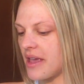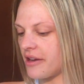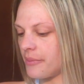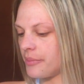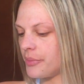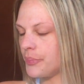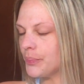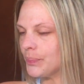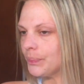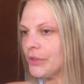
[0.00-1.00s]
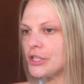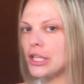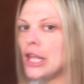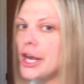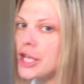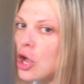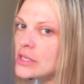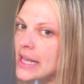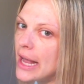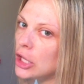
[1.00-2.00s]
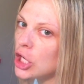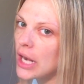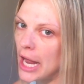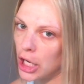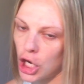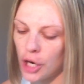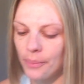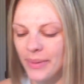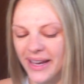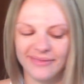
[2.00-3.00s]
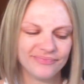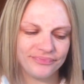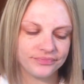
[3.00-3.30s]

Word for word: the makeup because a lot of y'all say I look like her, but